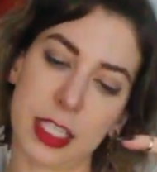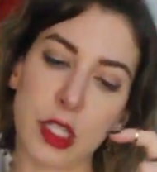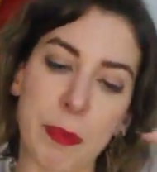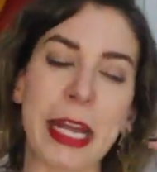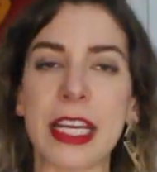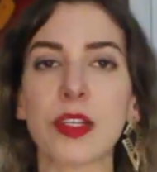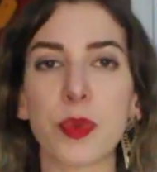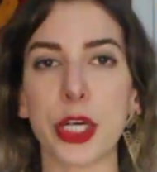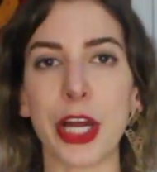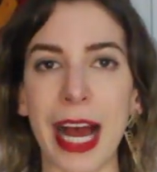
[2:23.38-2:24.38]

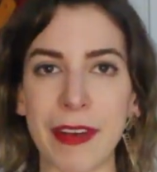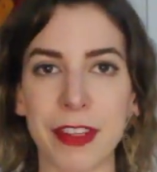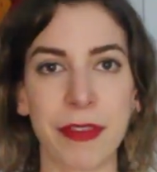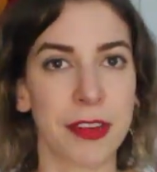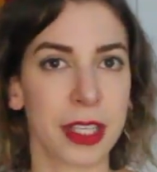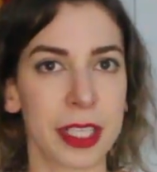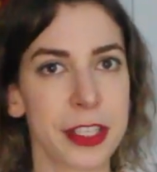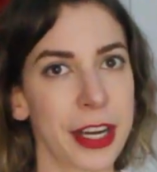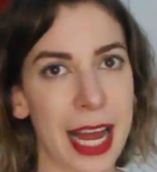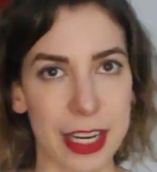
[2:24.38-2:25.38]
space where you have to fill in
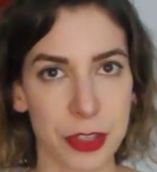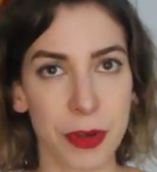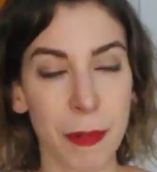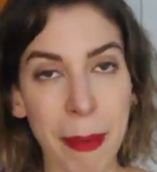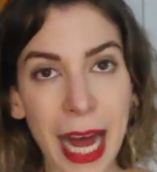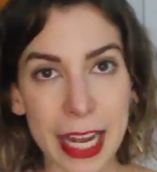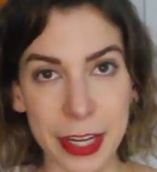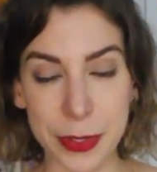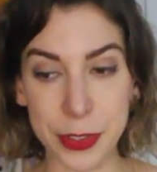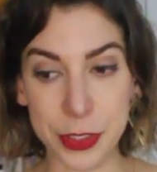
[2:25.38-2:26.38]
your actual
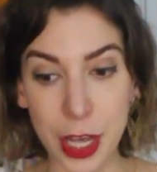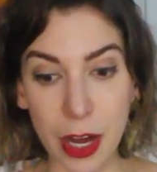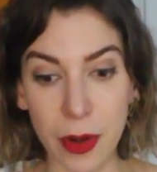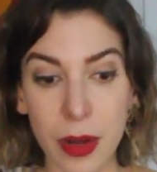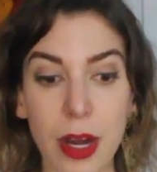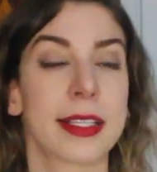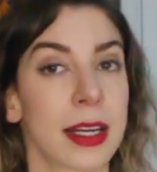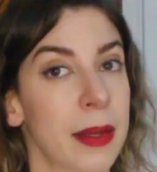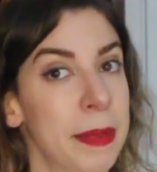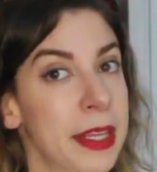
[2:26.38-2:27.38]
bio. So it's
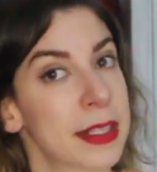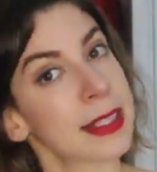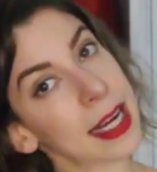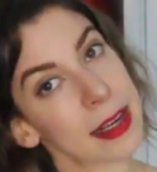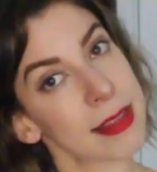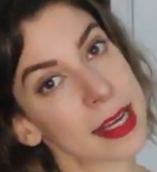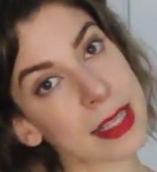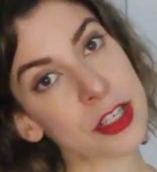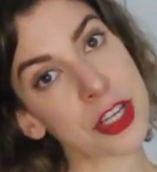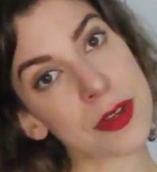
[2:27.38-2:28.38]
gonna be the second
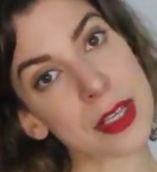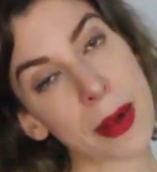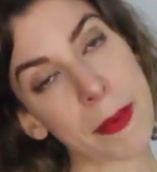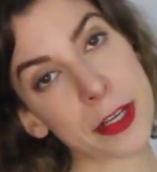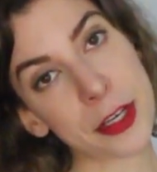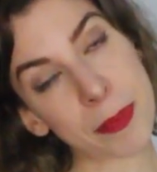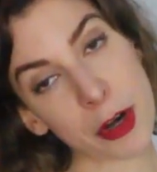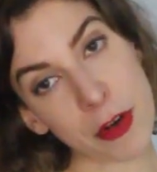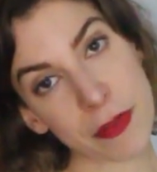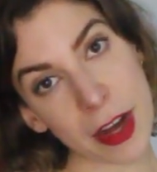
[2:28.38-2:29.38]
thing that shows up on your
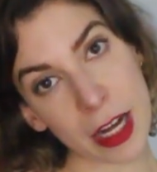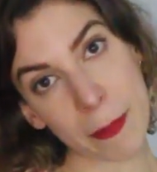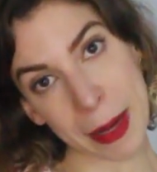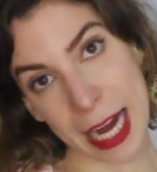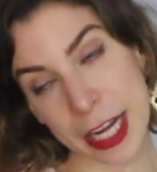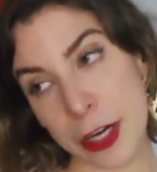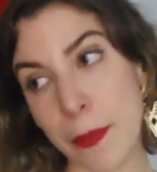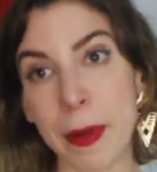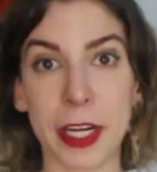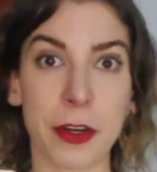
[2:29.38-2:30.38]
profile
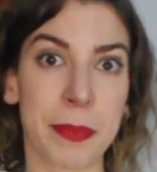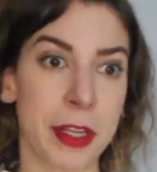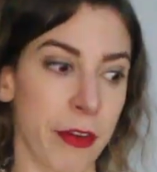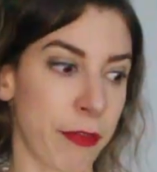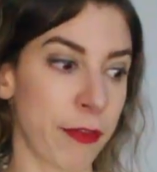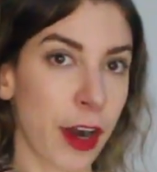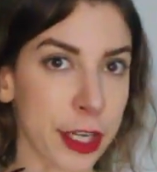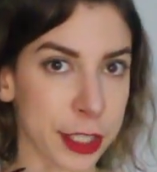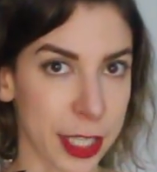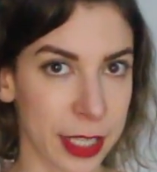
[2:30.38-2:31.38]
bio, but it'll be the
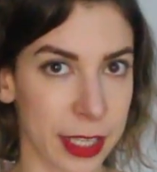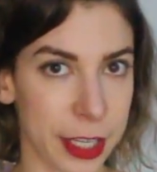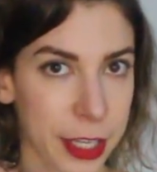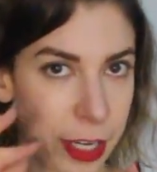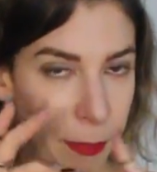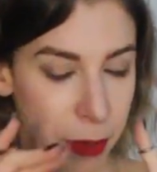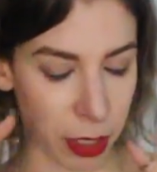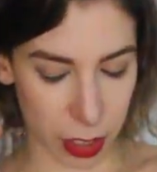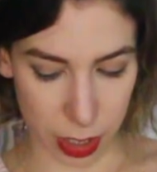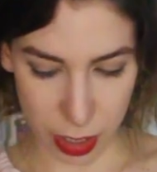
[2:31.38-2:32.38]
first thing that you're gonna
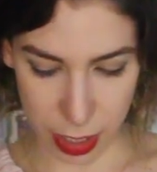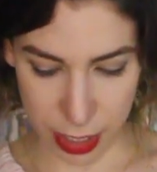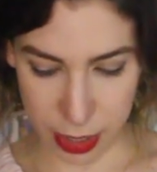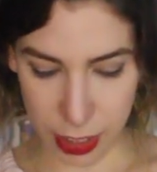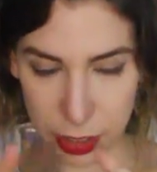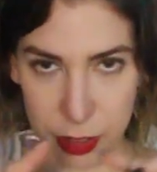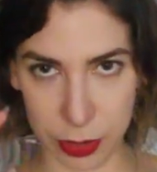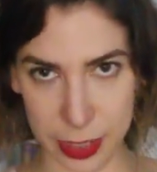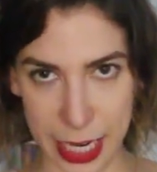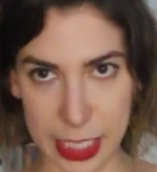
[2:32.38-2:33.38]
put in the
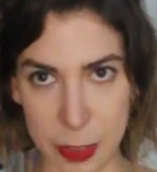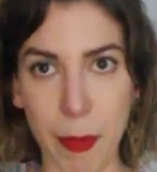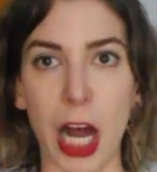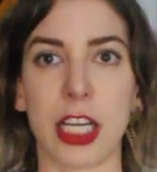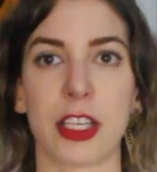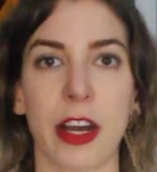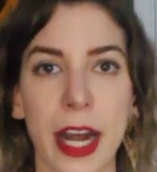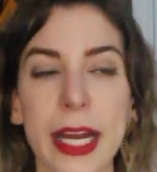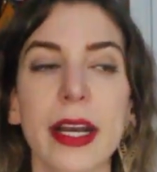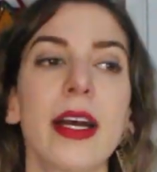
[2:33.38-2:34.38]
little text box, all
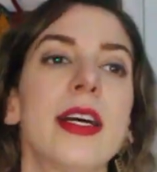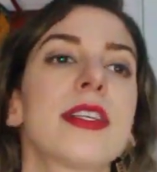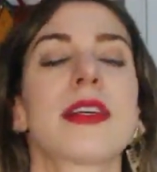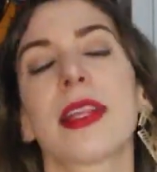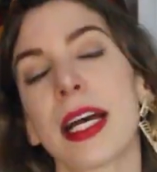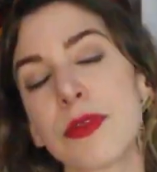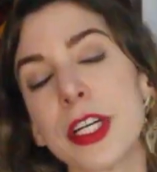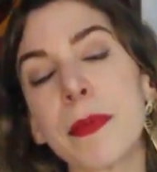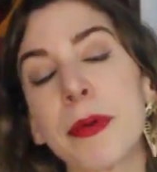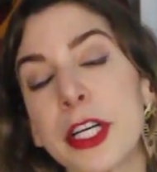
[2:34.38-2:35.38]
right? So that's
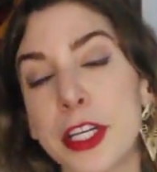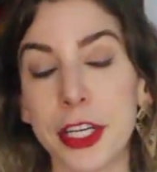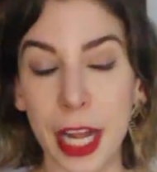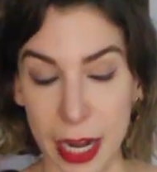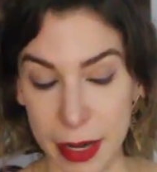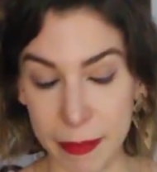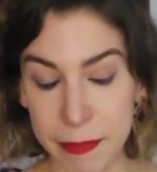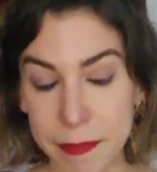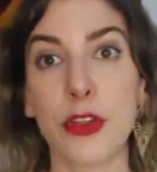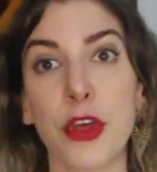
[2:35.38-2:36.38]
where you put your
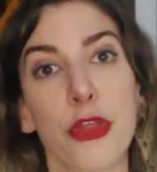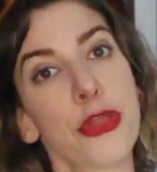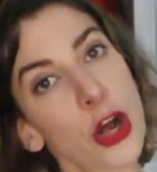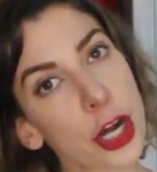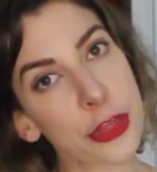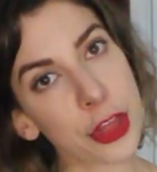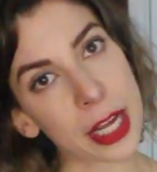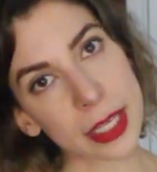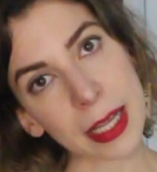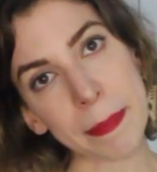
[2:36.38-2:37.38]
name. The third
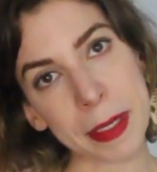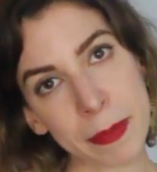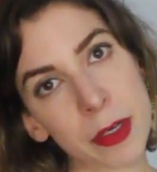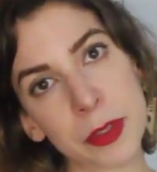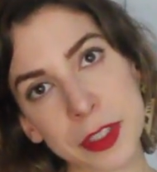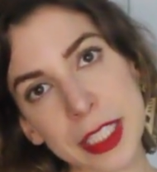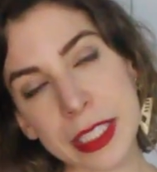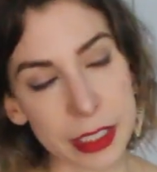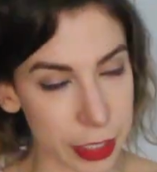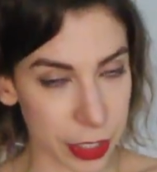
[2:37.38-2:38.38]
thing that people will need to